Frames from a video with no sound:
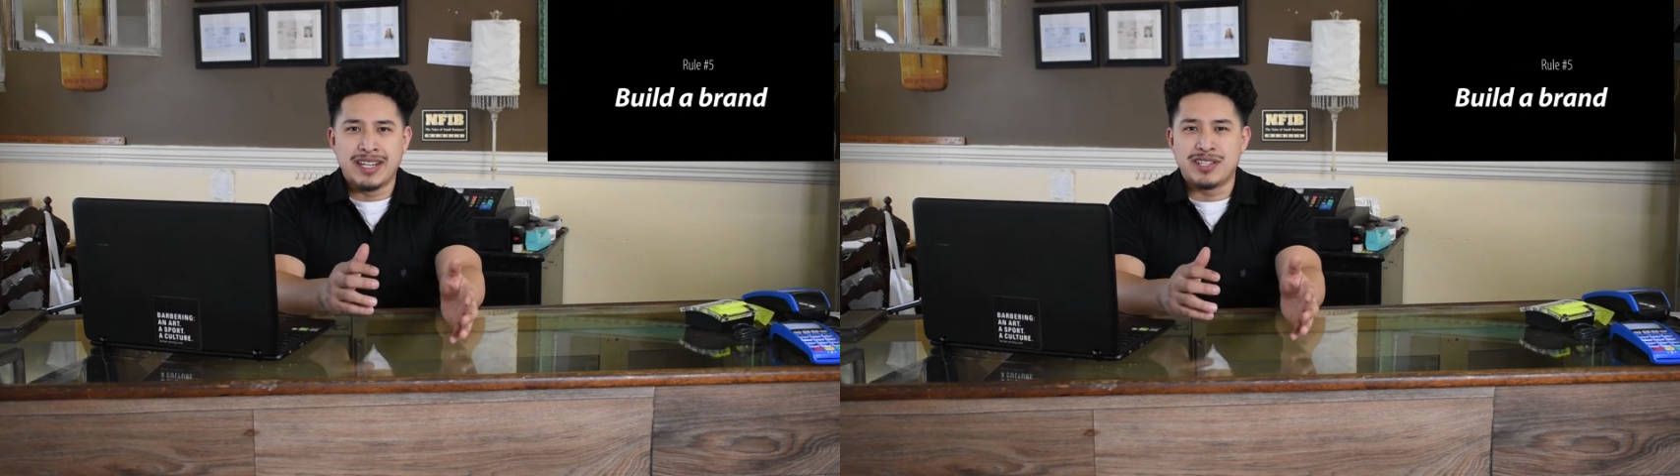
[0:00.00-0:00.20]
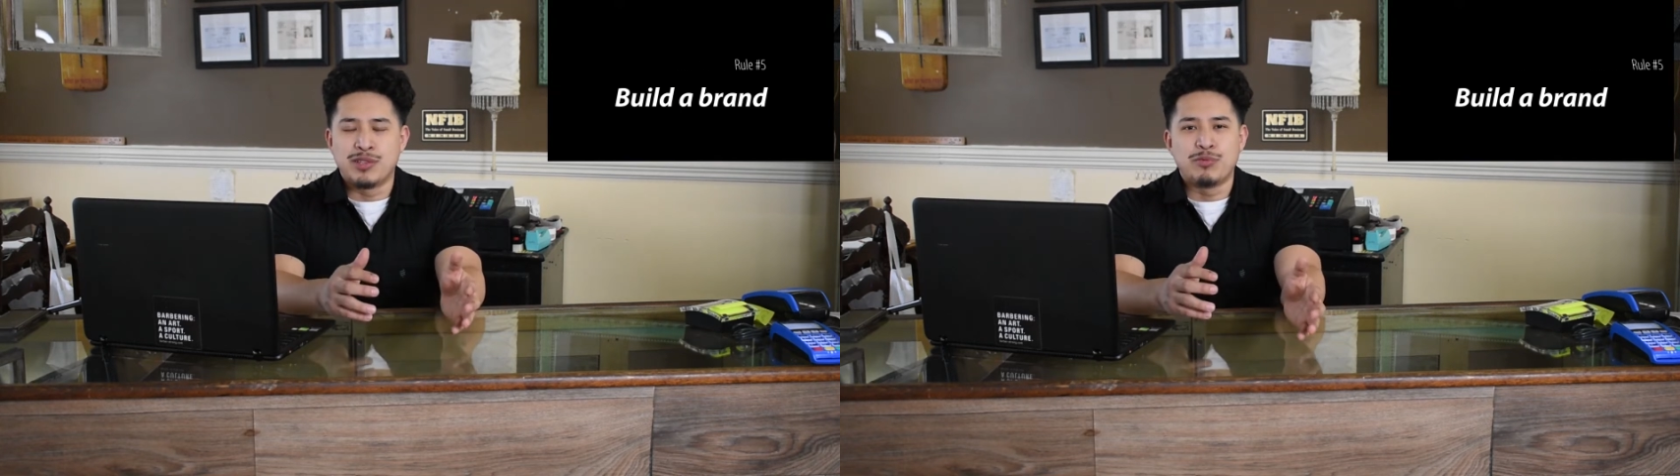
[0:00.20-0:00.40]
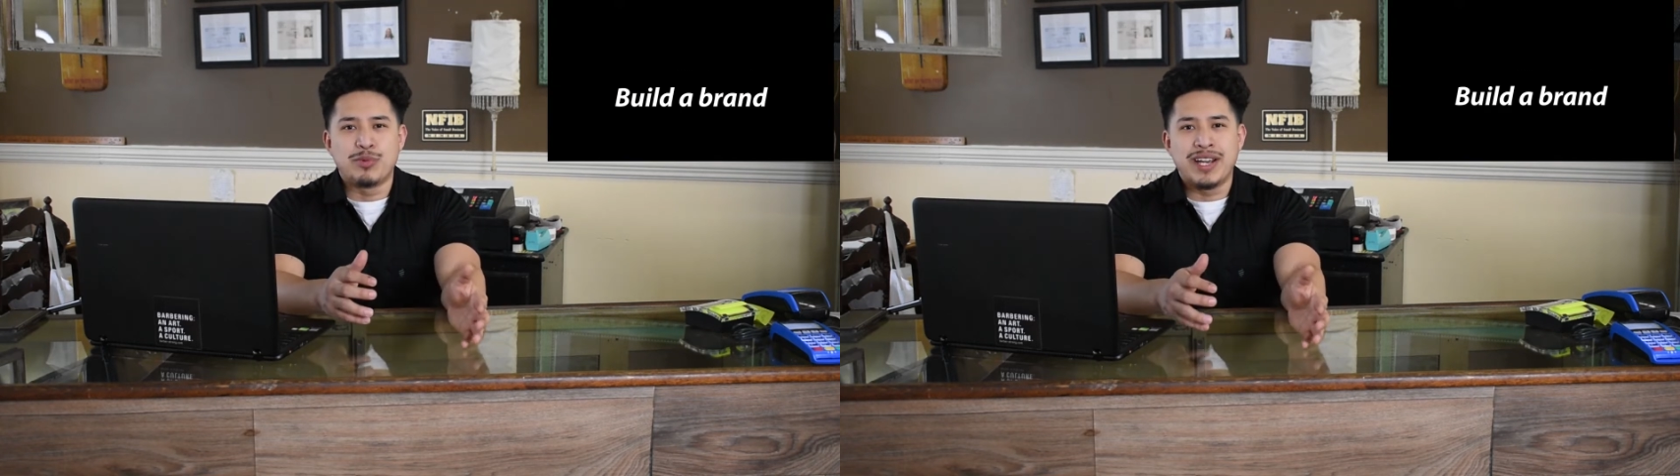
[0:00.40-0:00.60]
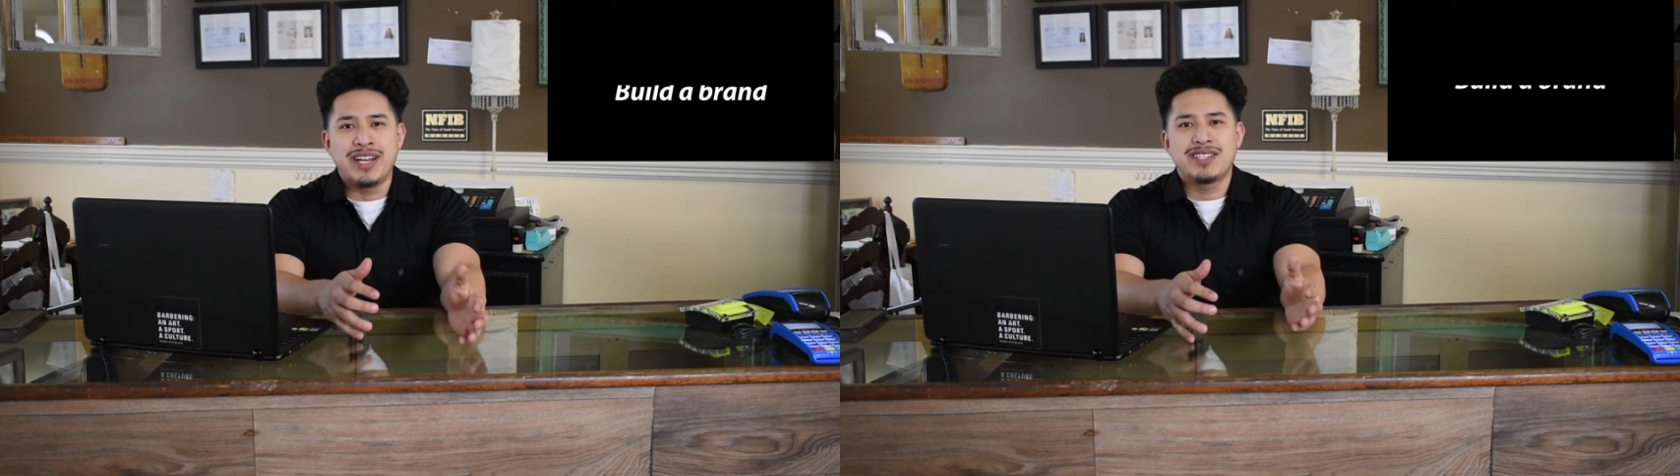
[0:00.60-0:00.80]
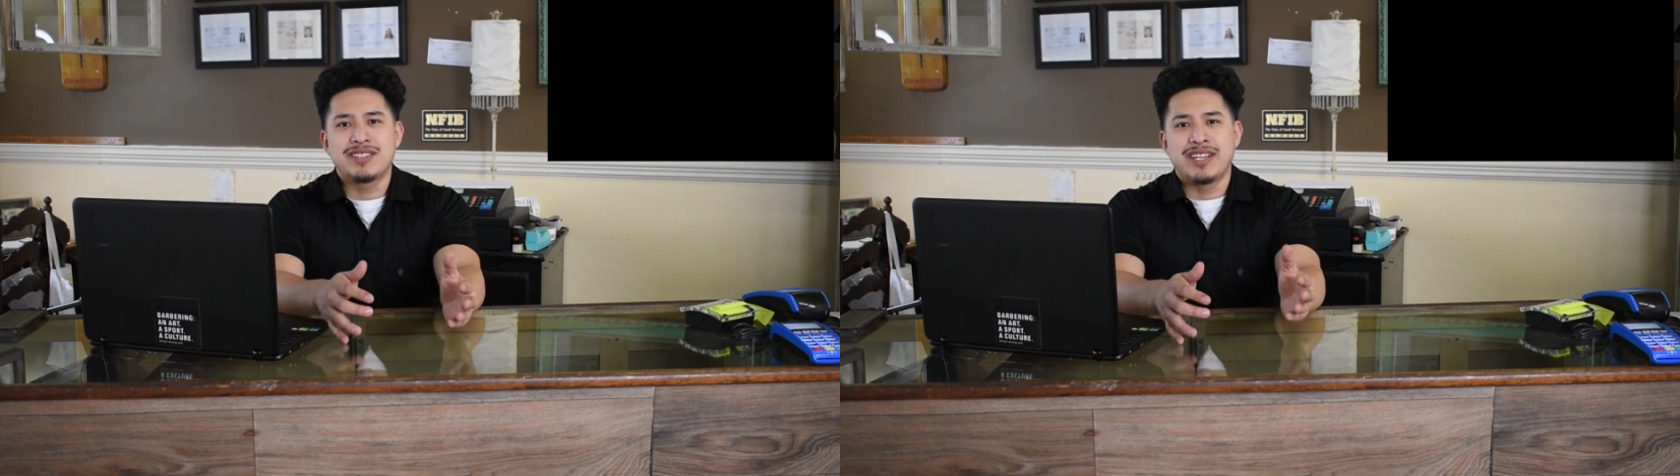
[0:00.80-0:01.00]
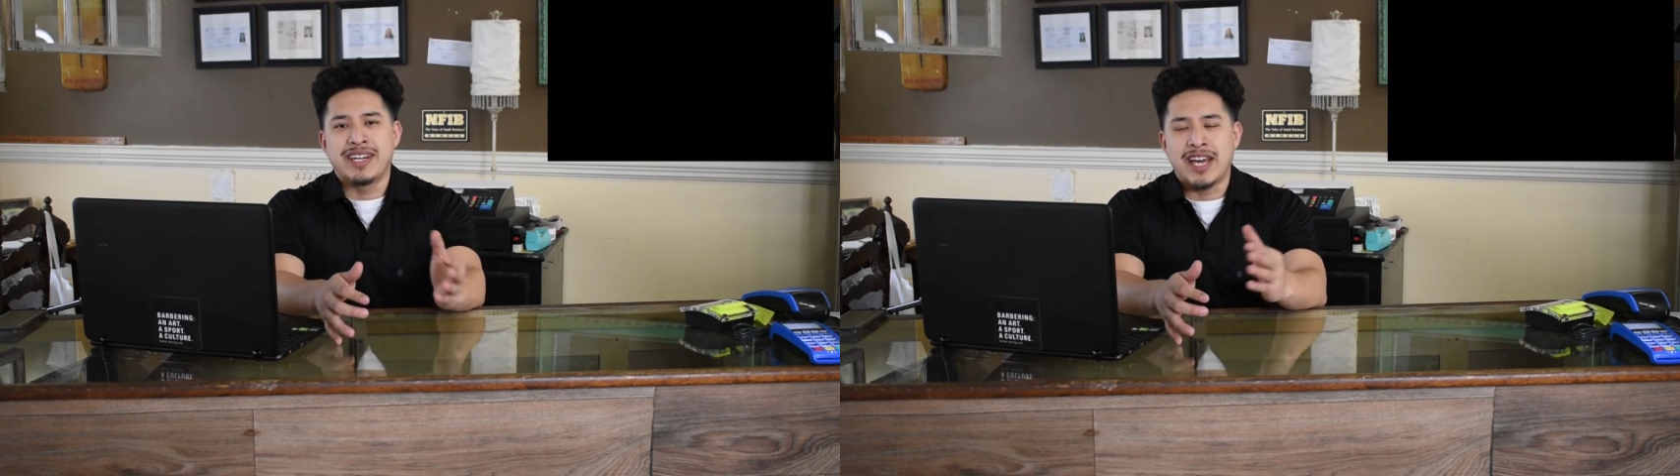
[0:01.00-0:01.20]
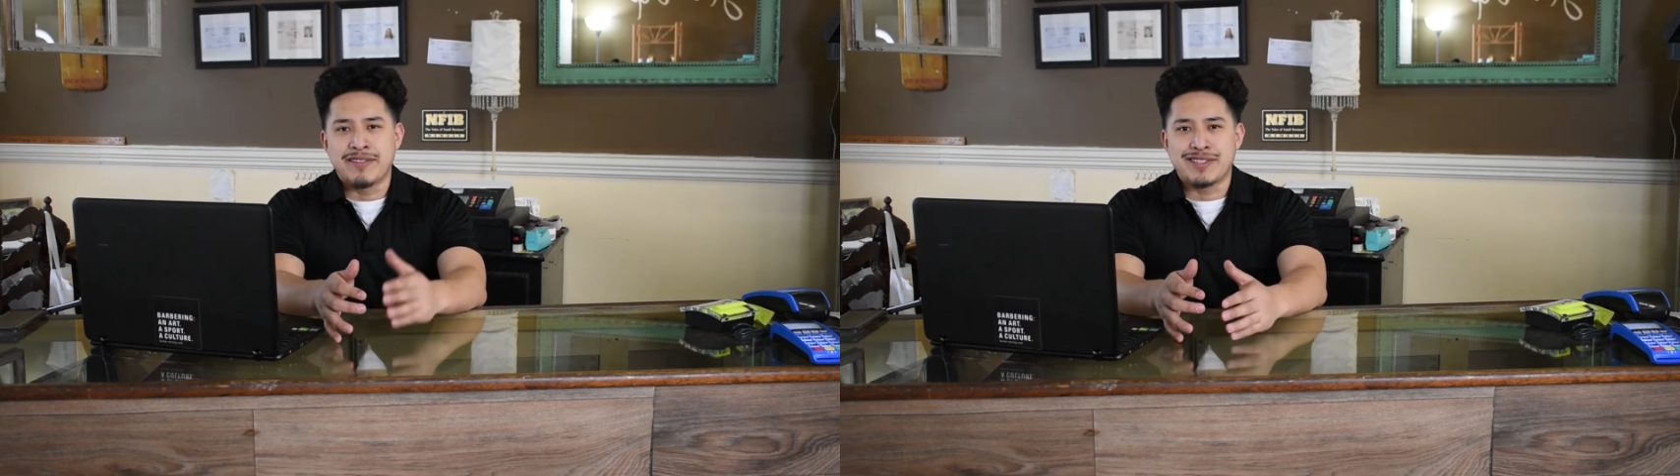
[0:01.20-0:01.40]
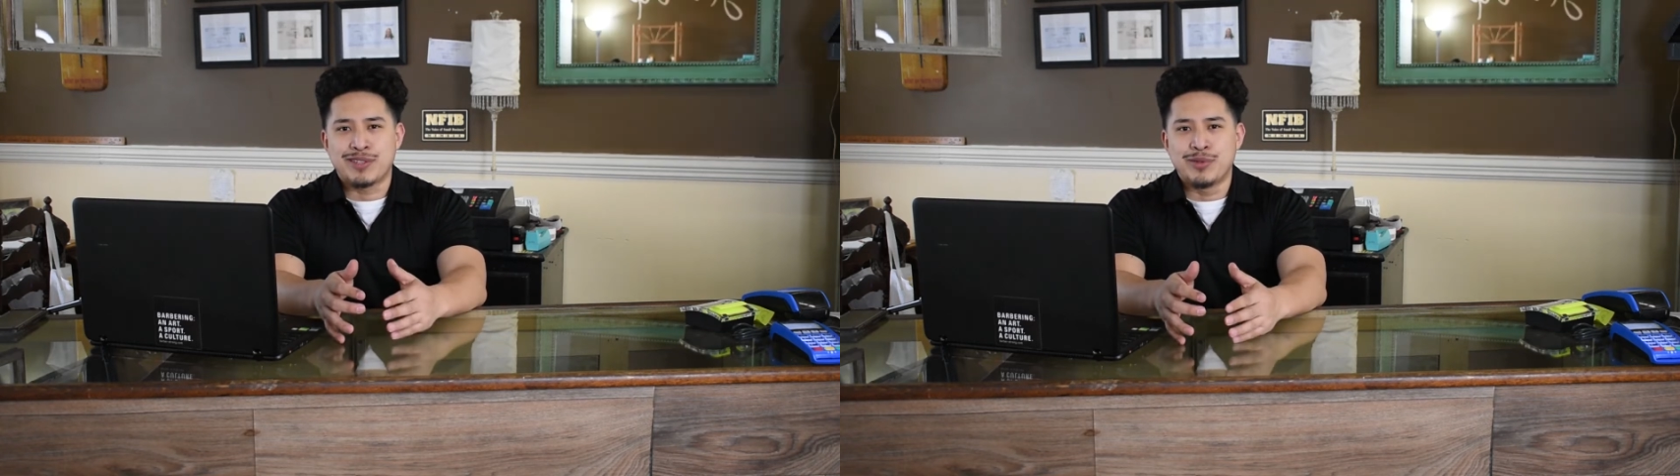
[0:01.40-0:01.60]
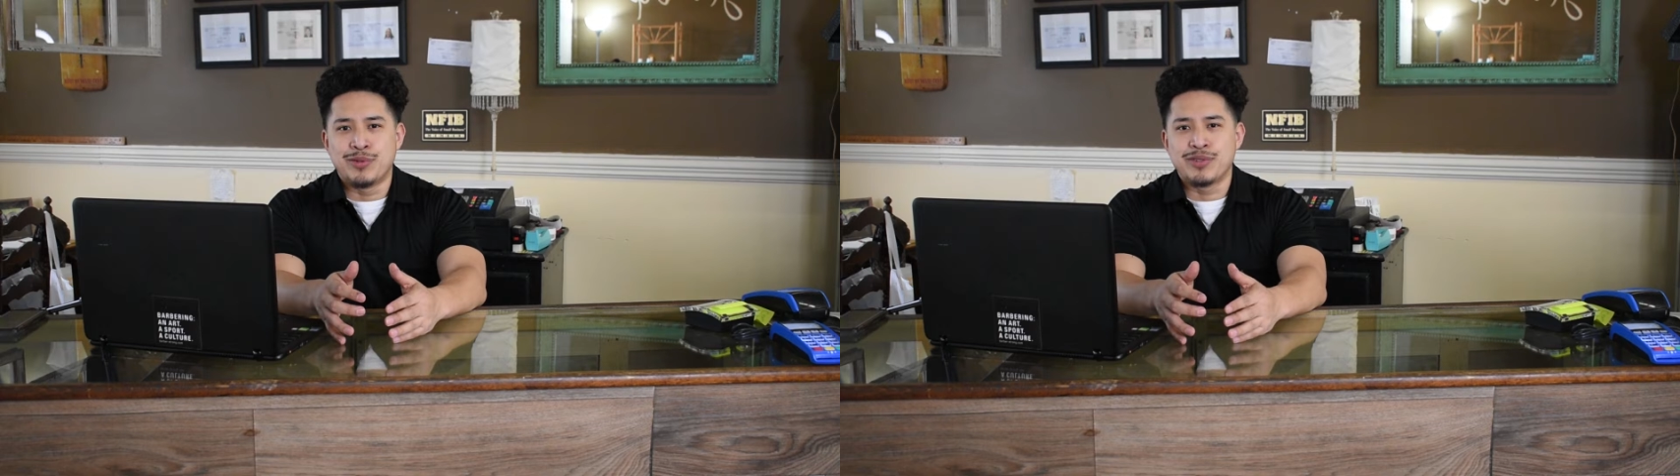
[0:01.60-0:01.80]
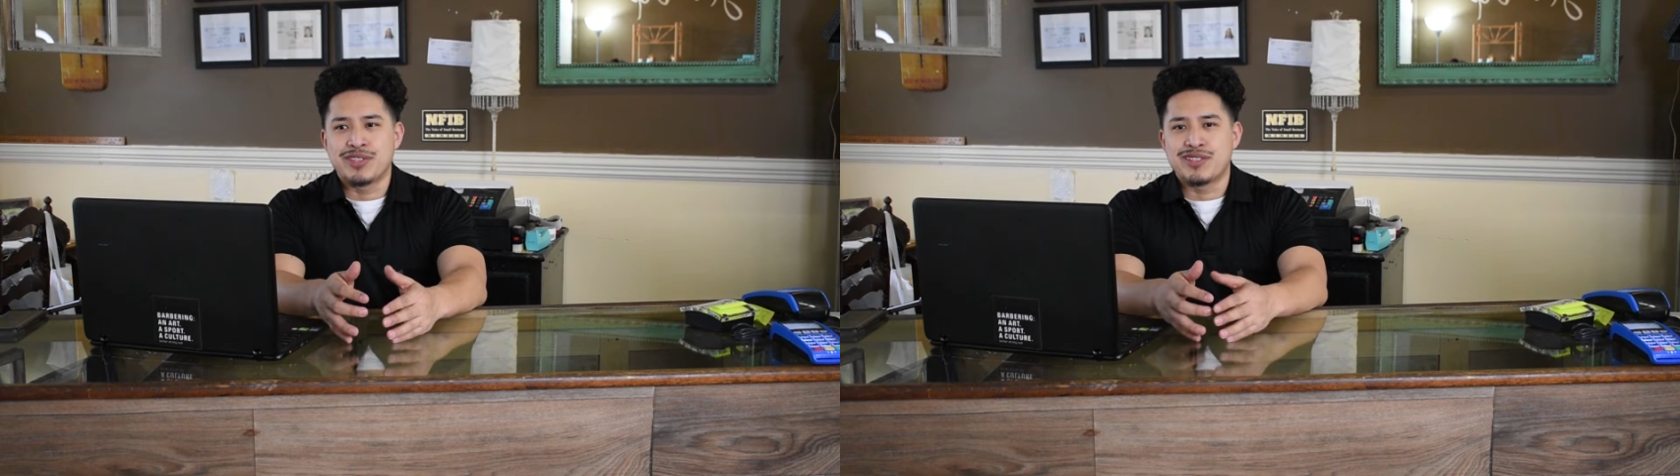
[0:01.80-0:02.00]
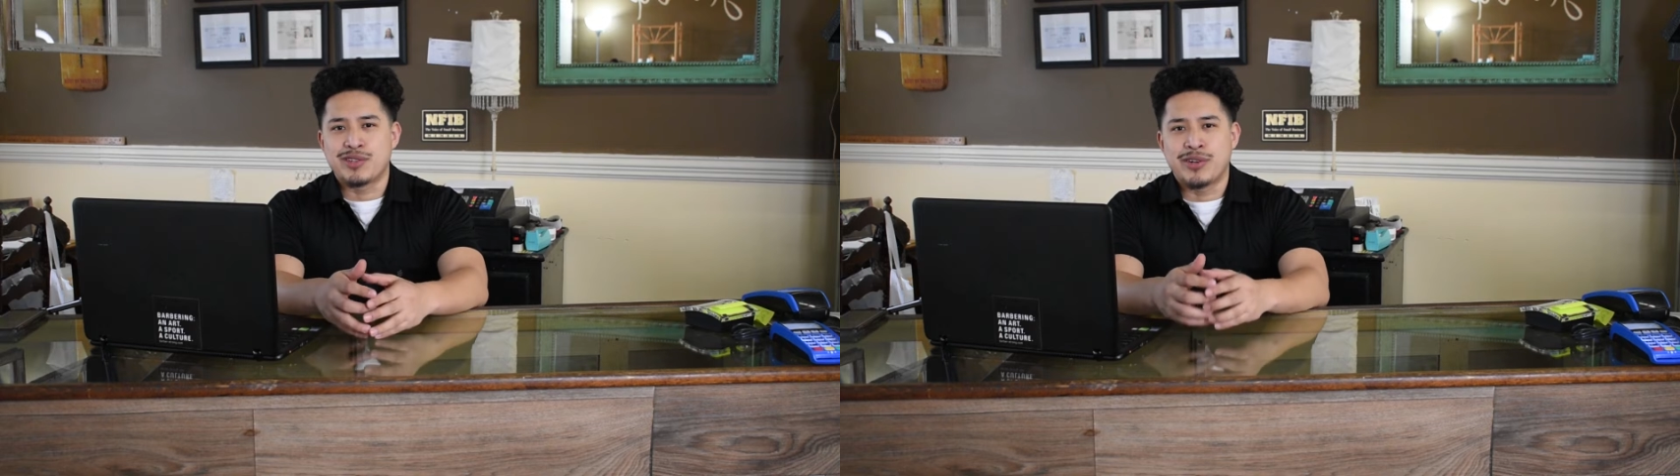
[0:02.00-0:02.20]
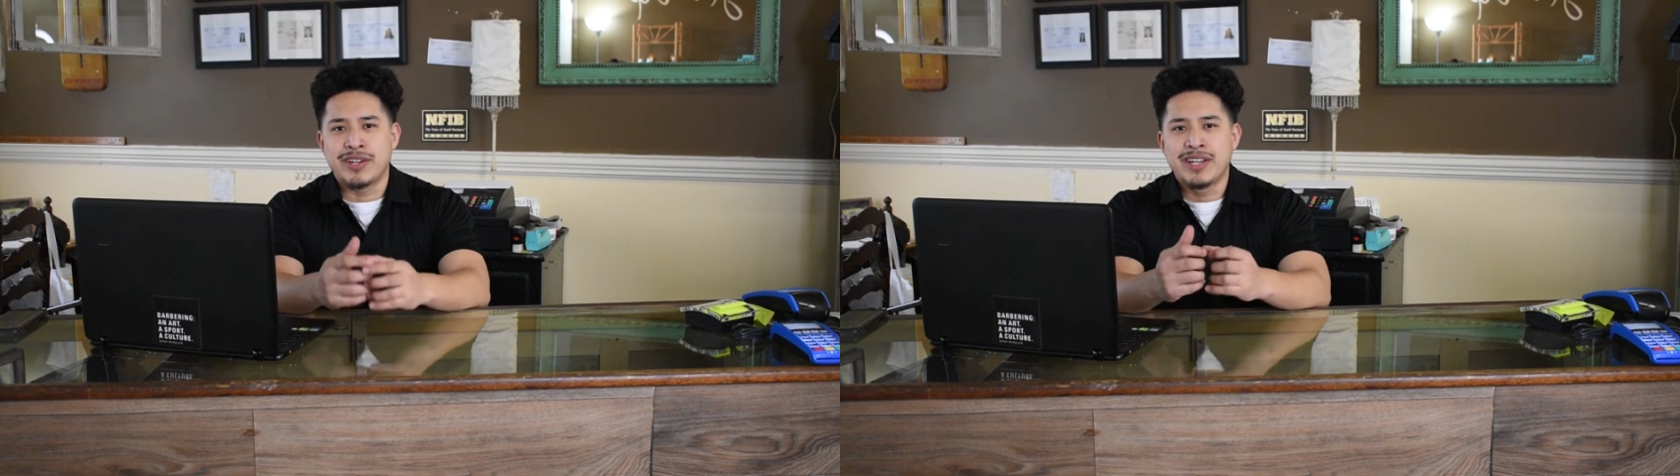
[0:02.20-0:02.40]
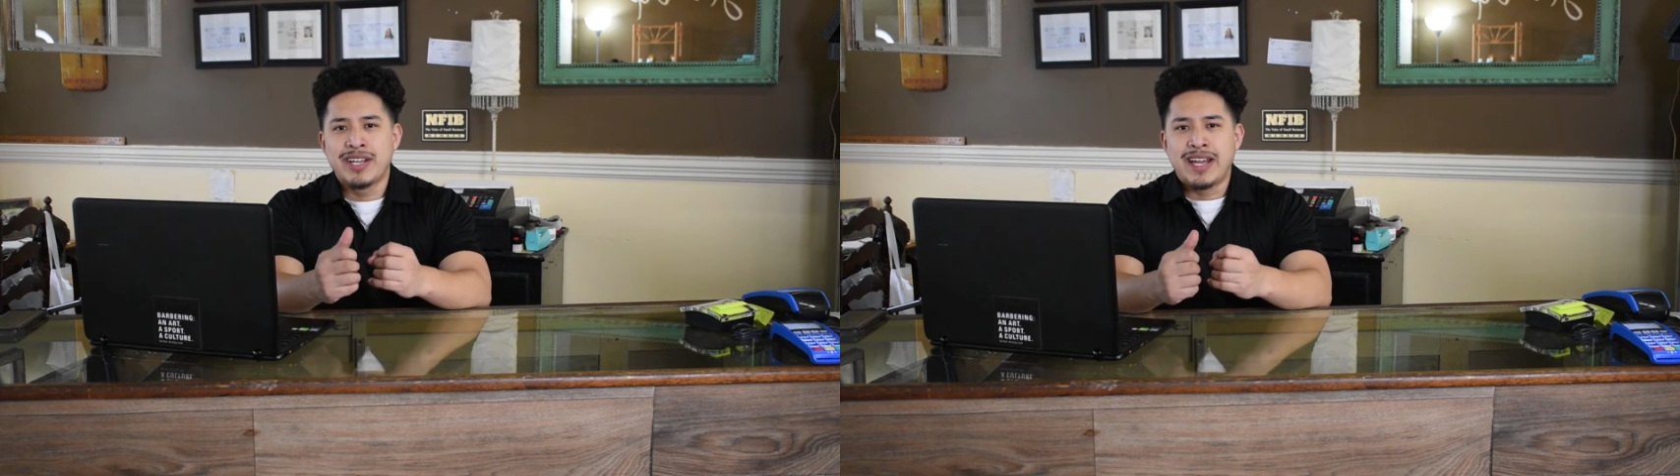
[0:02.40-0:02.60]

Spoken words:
Don't wait to get out of school to start